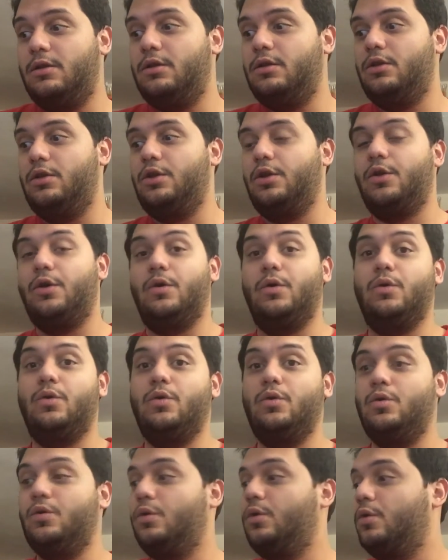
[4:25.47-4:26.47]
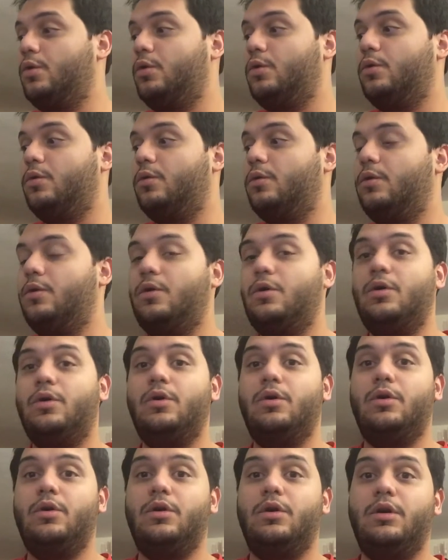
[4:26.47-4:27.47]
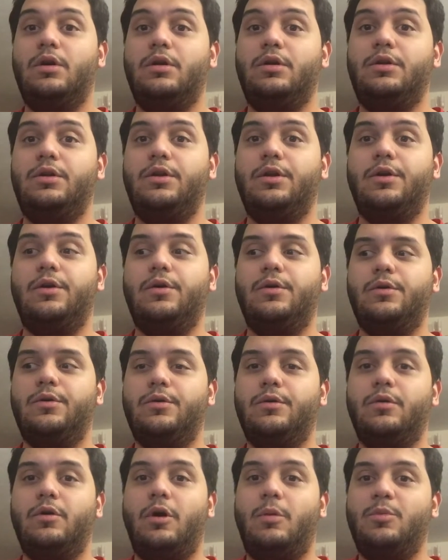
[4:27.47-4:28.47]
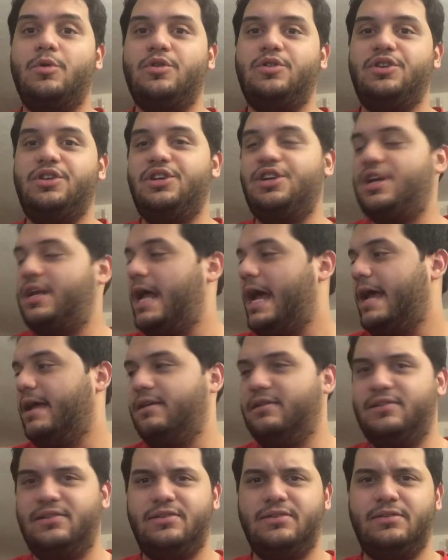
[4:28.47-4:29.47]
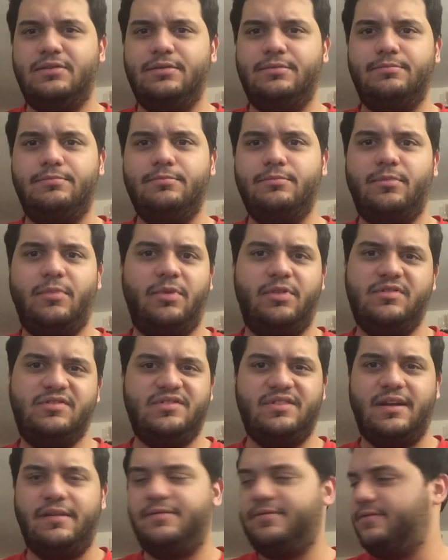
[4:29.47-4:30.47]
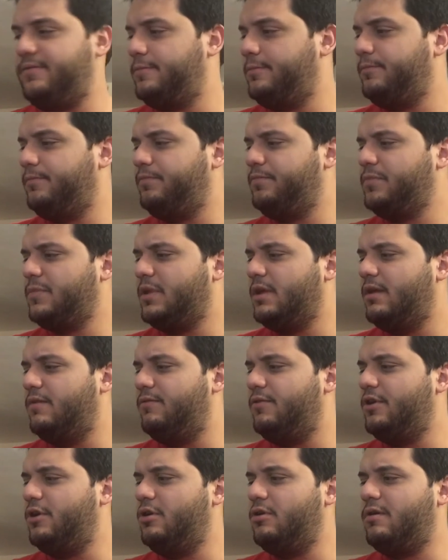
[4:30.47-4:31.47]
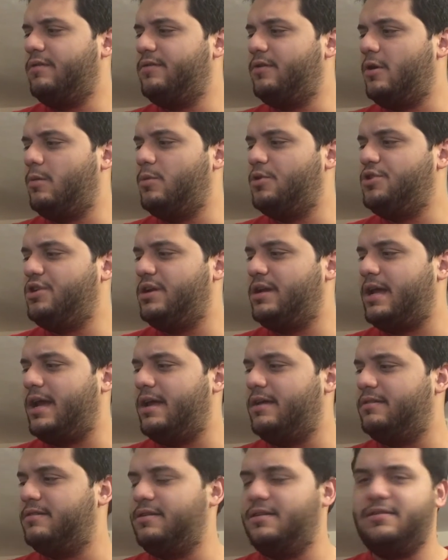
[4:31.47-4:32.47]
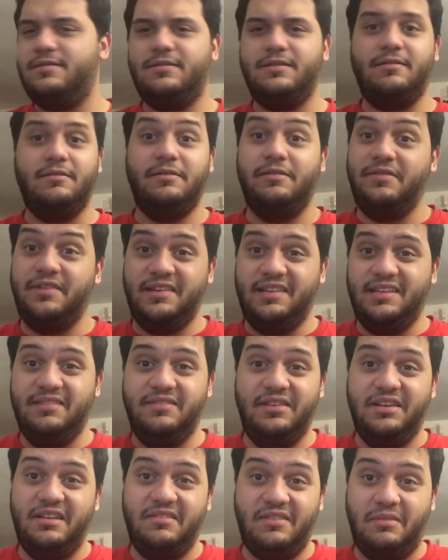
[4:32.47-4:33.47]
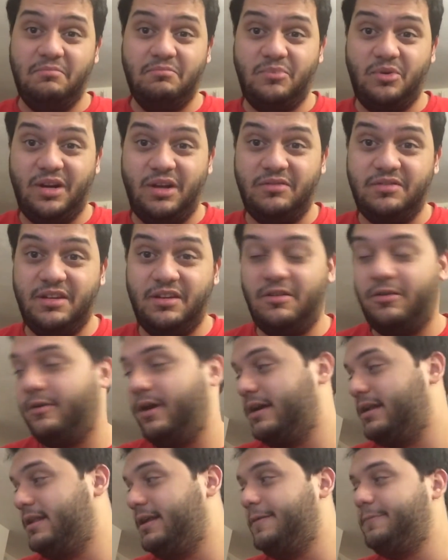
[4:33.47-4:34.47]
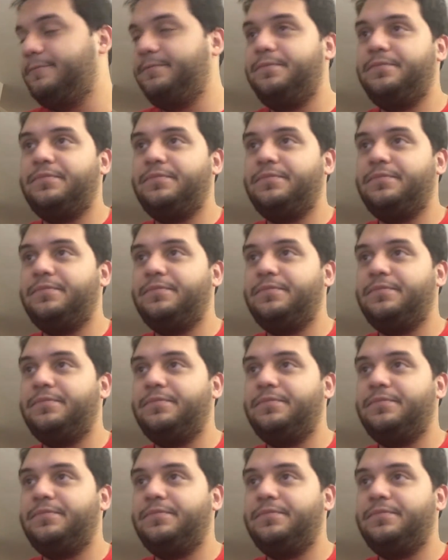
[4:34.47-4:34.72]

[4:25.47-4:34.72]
No homogenized stuff. If you don't know what homogenized is, even if I'm pronouncing correctly,